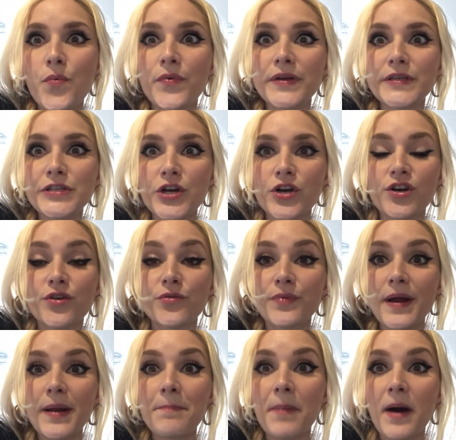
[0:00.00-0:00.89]
return a
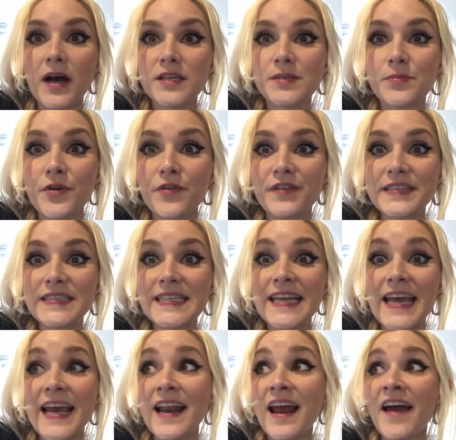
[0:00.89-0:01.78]
Redbox movie
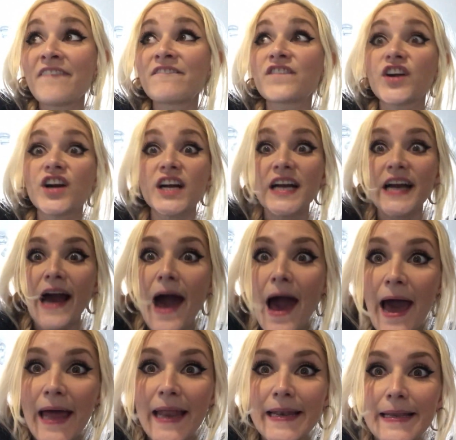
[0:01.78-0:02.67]
today, and I
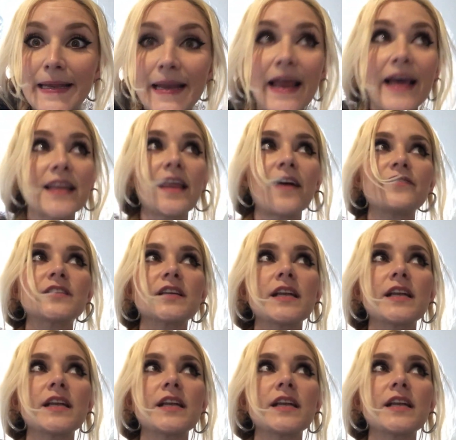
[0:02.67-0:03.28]
forgot, and I left